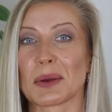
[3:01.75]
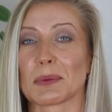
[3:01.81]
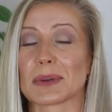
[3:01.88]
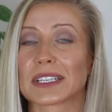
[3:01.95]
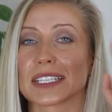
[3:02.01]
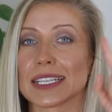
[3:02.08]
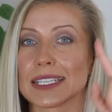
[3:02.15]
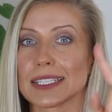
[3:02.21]

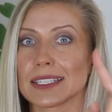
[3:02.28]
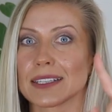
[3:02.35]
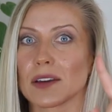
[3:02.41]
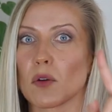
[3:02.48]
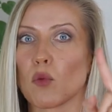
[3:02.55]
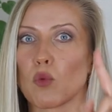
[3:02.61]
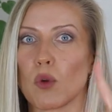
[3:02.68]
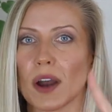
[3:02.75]
which is
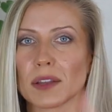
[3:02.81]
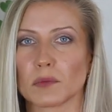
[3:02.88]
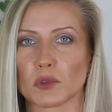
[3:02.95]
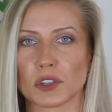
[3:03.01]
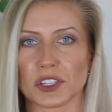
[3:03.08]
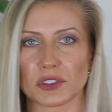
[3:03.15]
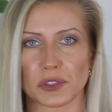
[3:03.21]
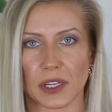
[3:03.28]
one
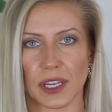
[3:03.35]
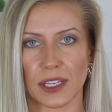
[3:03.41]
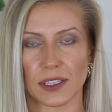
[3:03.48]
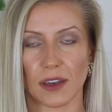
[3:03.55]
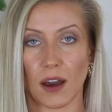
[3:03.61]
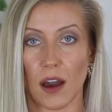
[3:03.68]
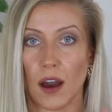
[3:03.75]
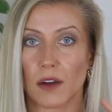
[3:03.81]
more trend
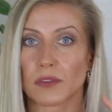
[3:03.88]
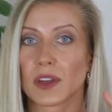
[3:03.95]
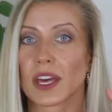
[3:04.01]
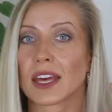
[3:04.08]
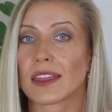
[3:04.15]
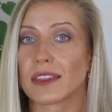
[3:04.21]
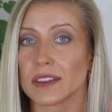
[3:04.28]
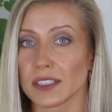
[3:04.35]
of
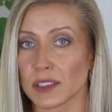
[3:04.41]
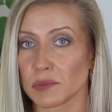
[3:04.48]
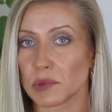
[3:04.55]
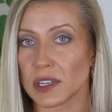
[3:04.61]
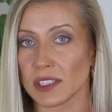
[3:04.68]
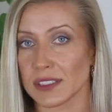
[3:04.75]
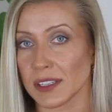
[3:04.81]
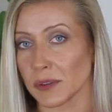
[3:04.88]
this
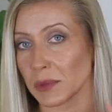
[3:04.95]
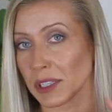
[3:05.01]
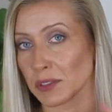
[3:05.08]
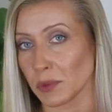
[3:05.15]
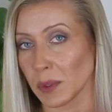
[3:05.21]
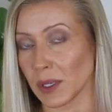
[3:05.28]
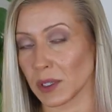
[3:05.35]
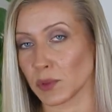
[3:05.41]
spring summer
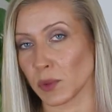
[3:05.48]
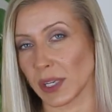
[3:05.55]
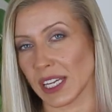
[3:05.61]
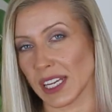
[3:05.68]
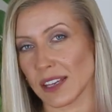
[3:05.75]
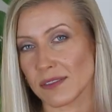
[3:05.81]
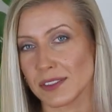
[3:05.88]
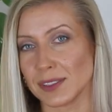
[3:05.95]

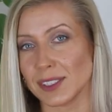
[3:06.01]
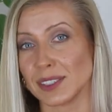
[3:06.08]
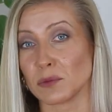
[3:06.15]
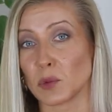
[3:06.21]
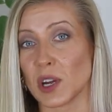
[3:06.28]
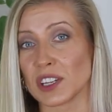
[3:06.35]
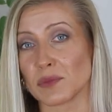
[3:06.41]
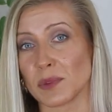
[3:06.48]
2020. If you didn't
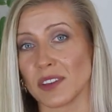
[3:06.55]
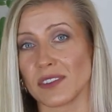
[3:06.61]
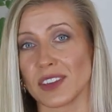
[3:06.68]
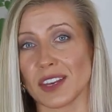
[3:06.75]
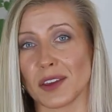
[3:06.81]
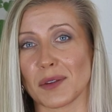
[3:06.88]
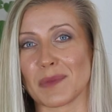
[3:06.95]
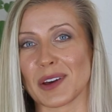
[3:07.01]
watch my
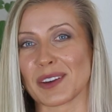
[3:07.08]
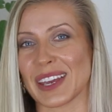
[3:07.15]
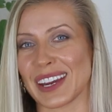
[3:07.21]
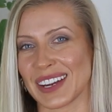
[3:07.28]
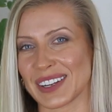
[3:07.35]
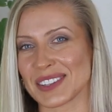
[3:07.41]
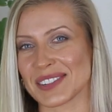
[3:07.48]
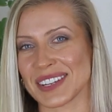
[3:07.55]
video about
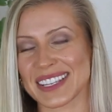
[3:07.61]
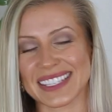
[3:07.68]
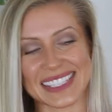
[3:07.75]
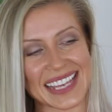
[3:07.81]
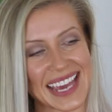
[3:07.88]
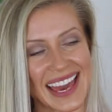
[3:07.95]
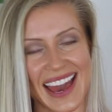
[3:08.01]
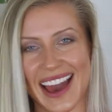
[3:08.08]
hair trends,
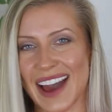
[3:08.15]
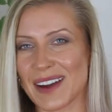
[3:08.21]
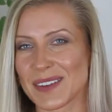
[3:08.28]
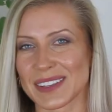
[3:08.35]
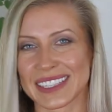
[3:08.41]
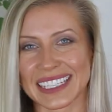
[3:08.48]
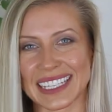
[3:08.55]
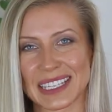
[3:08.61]
I
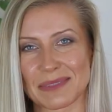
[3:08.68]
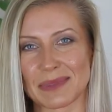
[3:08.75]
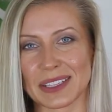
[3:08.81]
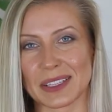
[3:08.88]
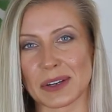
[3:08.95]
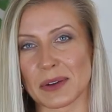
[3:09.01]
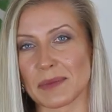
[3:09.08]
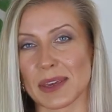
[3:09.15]
will link it
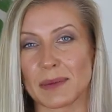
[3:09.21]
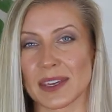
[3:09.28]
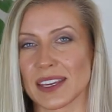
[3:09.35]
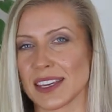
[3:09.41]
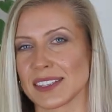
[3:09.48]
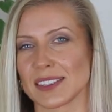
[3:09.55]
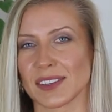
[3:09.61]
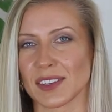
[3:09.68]
below, maybe
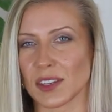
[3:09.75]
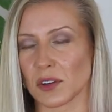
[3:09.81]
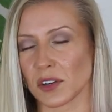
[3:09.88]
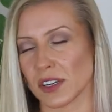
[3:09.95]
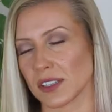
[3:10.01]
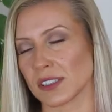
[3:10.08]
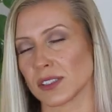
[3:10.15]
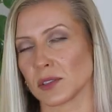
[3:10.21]
guys you're
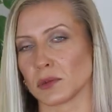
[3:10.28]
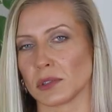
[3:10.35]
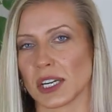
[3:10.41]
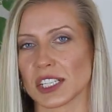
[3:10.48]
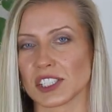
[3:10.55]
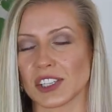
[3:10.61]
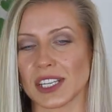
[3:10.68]
curious to watch